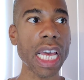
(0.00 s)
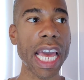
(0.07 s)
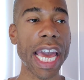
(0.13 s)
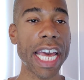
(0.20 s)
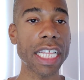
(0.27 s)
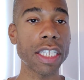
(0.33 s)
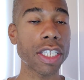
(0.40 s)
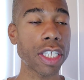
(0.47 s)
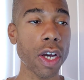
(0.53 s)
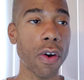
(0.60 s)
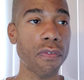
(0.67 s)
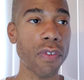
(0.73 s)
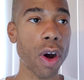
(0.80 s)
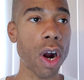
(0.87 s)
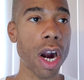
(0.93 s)
and so
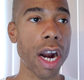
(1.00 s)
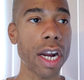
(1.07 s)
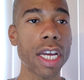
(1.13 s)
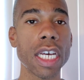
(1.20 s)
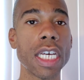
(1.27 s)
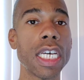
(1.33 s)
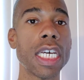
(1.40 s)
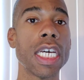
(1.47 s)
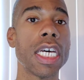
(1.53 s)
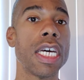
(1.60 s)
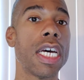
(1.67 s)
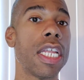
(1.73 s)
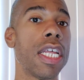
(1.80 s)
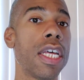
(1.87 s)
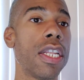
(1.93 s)
far
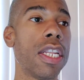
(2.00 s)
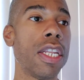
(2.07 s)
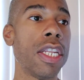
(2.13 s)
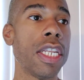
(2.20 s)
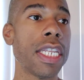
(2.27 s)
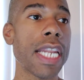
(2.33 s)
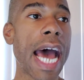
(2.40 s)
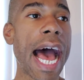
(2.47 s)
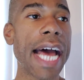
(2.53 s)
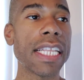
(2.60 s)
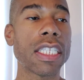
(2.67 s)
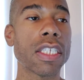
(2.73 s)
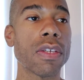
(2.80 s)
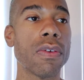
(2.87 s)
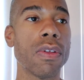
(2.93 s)

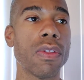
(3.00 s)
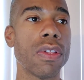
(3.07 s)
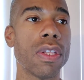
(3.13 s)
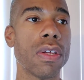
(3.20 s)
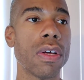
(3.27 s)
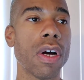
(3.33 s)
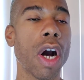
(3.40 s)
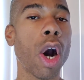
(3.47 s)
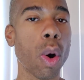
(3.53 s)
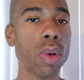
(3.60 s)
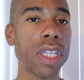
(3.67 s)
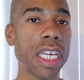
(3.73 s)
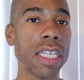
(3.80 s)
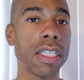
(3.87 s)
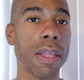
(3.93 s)
not
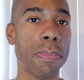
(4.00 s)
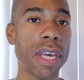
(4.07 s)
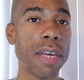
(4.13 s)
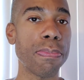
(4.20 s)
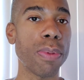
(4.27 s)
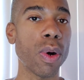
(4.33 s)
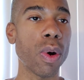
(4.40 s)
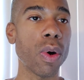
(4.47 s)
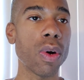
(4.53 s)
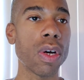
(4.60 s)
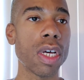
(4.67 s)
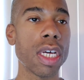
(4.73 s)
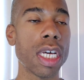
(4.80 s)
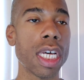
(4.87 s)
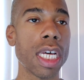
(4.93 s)
holding the people
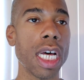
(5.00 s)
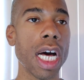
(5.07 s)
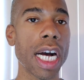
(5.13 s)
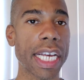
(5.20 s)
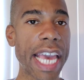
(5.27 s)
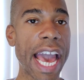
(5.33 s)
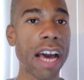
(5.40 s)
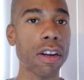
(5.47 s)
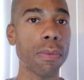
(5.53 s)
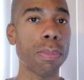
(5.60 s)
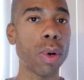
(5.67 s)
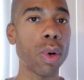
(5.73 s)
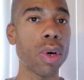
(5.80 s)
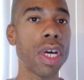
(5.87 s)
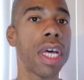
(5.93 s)

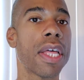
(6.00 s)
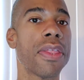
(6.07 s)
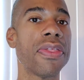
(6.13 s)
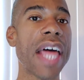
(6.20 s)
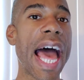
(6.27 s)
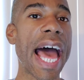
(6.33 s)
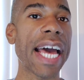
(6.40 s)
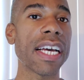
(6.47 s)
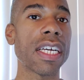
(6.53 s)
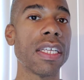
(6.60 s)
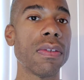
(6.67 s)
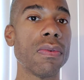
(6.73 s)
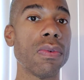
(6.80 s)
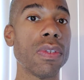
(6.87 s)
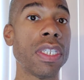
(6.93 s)
accountable that
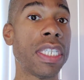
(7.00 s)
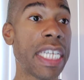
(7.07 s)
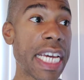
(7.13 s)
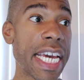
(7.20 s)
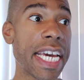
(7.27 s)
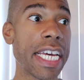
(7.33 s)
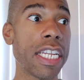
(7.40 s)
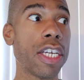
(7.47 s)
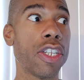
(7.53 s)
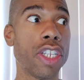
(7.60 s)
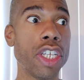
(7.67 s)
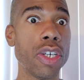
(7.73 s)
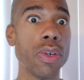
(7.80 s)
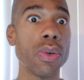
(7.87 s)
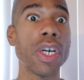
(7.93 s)
did
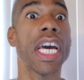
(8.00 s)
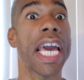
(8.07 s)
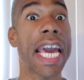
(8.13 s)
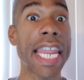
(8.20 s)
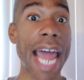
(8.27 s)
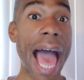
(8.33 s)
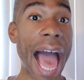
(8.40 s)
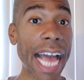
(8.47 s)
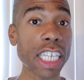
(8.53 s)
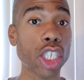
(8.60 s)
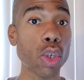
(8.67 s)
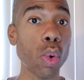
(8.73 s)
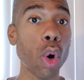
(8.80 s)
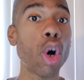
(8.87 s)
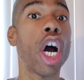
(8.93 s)
do an
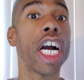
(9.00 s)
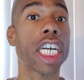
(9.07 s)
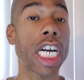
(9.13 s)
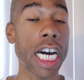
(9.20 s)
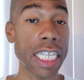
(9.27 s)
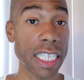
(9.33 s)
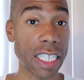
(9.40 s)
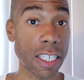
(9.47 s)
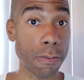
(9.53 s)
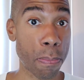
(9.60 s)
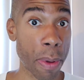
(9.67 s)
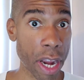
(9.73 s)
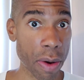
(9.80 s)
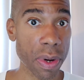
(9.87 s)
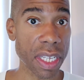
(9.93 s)
actual
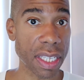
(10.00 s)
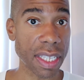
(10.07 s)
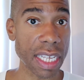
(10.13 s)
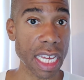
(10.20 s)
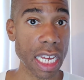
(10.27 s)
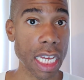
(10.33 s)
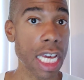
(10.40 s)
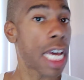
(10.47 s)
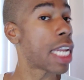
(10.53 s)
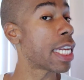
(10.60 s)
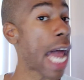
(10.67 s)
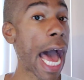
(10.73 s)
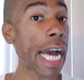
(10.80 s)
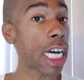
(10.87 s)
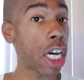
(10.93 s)
conspiracy,
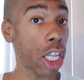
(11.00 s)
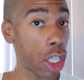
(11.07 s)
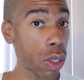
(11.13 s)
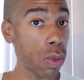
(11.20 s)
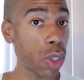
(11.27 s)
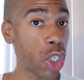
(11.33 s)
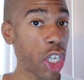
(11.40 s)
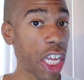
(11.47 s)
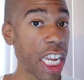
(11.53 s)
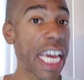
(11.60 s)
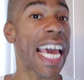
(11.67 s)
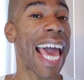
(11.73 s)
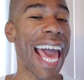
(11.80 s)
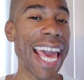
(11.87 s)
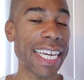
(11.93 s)
not collusion,
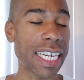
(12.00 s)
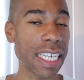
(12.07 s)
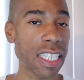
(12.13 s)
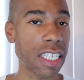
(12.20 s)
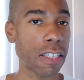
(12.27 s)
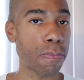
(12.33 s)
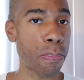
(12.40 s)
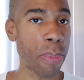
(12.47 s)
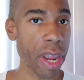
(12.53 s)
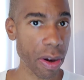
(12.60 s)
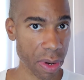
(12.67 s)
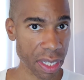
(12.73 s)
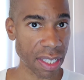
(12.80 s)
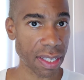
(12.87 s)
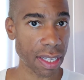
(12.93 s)
a
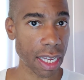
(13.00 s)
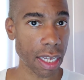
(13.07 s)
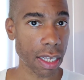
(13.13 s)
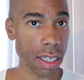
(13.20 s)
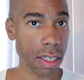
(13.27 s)
conspiracy.